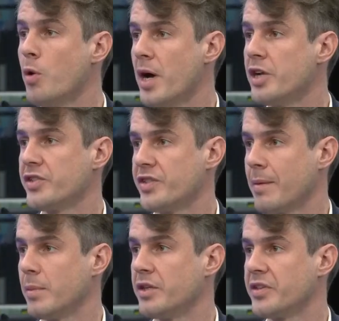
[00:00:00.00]
emergency
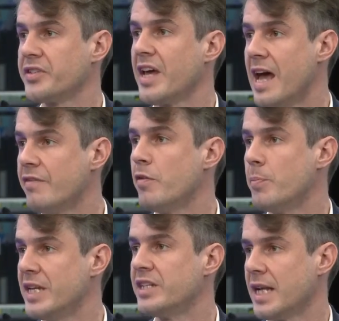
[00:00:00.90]
ambulance has ever
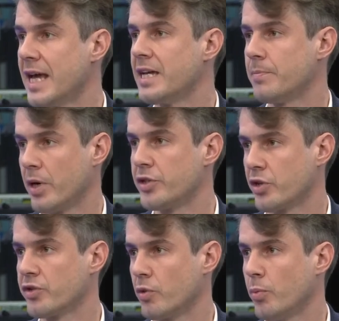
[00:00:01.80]
been delayed by
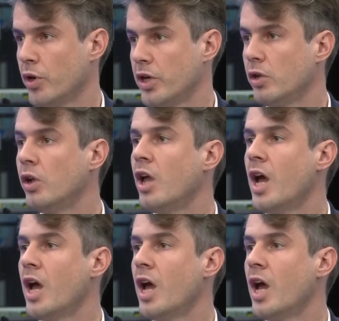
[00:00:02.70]
Just Stop Oil.